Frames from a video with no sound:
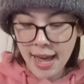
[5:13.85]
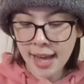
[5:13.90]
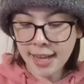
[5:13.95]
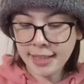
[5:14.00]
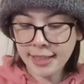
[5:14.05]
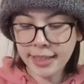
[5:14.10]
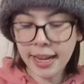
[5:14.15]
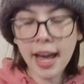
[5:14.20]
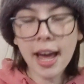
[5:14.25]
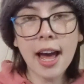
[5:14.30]

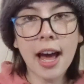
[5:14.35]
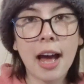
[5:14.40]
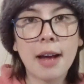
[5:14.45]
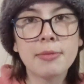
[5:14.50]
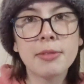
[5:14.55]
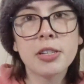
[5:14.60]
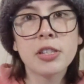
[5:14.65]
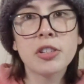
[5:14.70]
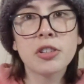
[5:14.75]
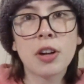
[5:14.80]
And yeah, I'm
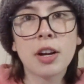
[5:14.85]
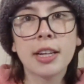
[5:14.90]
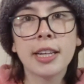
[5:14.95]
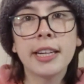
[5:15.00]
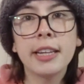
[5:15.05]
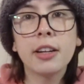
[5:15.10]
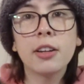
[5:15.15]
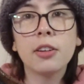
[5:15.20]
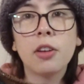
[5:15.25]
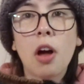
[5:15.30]
just
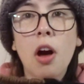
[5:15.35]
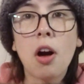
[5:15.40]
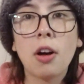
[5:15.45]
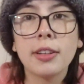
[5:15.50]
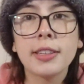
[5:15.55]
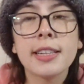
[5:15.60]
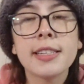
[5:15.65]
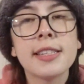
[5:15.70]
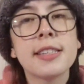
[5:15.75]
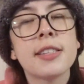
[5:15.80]
trucking
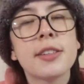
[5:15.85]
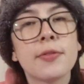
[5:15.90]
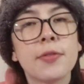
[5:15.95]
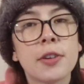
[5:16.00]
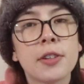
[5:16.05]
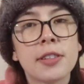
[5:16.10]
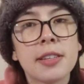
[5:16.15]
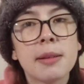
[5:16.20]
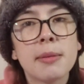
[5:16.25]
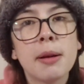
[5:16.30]
along. This is the
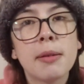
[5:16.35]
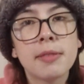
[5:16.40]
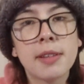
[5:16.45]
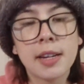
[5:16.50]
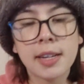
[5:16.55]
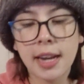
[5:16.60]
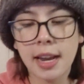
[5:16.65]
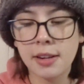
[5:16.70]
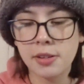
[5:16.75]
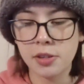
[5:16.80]
first time I've
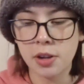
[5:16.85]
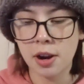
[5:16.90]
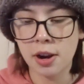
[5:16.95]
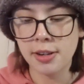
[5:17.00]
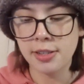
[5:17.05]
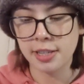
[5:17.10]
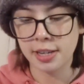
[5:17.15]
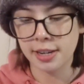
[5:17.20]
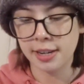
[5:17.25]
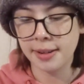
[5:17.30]
done
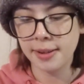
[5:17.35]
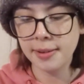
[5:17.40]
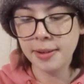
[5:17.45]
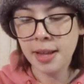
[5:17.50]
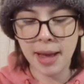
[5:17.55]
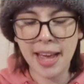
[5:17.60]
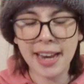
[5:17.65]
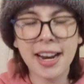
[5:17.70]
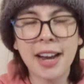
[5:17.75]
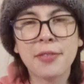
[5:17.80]
intarsia,
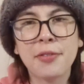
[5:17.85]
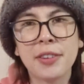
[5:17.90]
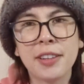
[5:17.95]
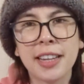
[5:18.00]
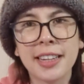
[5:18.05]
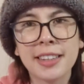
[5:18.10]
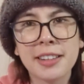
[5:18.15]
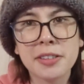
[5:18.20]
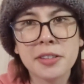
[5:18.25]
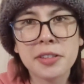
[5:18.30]
and I feel
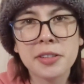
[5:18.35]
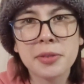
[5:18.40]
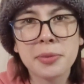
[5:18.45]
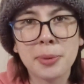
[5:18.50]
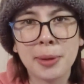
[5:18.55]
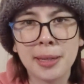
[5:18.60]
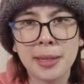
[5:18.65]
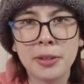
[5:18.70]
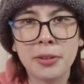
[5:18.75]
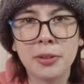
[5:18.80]
like this is a
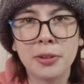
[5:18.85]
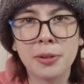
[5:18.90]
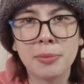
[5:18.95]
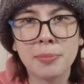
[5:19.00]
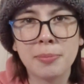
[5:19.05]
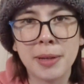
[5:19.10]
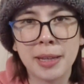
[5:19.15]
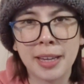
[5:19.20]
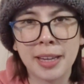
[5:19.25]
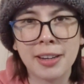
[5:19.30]
really good
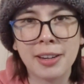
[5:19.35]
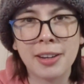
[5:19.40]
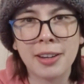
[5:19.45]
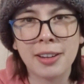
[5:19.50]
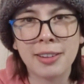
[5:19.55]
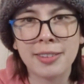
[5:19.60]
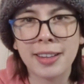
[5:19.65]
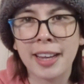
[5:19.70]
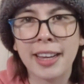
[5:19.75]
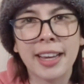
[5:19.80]

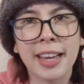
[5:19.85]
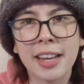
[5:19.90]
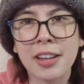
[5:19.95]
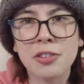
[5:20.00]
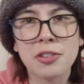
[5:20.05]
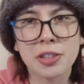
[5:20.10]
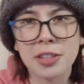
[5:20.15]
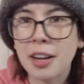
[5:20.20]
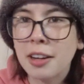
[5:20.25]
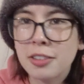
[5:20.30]
beginner like
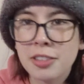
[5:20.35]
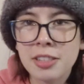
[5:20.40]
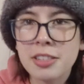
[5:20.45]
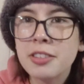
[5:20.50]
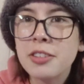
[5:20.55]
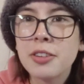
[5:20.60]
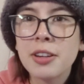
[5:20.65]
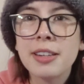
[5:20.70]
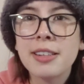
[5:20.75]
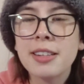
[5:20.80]
introduction
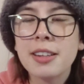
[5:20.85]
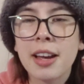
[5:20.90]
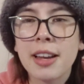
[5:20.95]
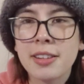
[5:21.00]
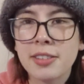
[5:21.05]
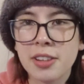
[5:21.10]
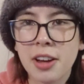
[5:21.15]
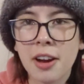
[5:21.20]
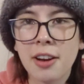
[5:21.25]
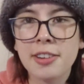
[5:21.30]
to
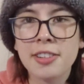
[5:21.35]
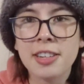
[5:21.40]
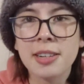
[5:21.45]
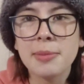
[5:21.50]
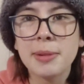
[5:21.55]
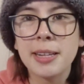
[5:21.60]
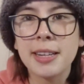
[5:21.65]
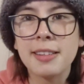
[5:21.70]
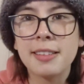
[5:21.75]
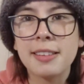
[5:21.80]
intarsia
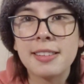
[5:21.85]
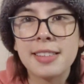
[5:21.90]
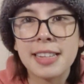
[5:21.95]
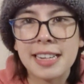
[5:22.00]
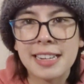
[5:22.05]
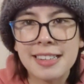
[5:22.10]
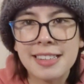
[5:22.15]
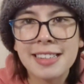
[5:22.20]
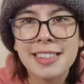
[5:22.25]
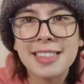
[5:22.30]
because it's
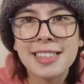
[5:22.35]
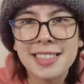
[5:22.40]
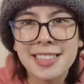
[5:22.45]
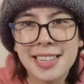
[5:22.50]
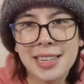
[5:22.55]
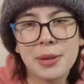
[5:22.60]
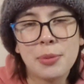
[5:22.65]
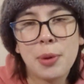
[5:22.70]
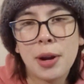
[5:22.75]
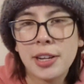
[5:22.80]
easy to
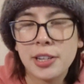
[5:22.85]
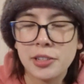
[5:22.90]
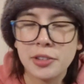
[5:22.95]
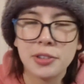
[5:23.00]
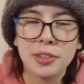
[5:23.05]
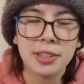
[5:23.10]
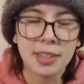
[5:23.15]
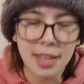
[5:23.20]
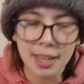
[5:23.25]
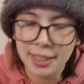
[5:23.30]
see where you do
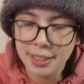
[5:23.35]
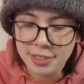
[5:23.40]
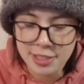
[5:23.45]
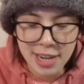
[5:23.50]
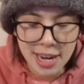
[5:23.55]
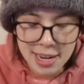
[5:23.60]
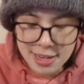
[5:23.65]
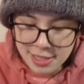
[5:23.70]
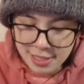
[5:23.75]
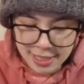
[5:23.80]
the color
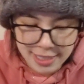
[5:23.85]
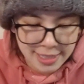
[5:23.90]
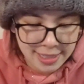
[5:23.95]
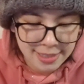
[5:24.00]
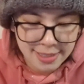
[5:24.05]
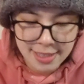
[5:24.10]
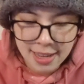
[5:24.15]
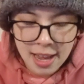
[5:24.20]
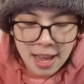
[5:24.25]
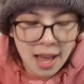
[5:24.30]
changes.